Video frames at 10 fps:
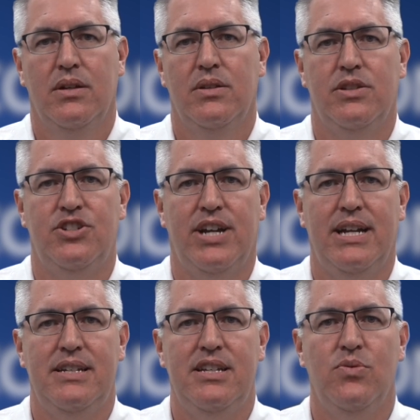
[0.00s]
The
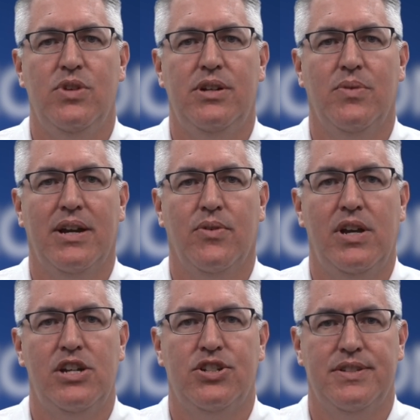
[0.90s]
John D. Rita
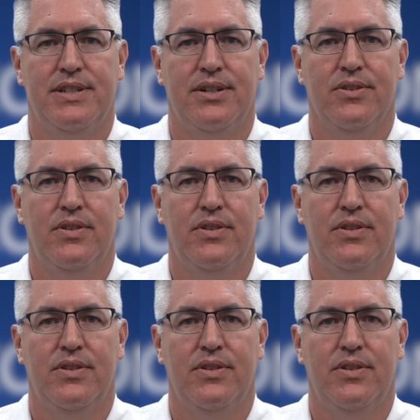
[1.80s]
Recreation Center,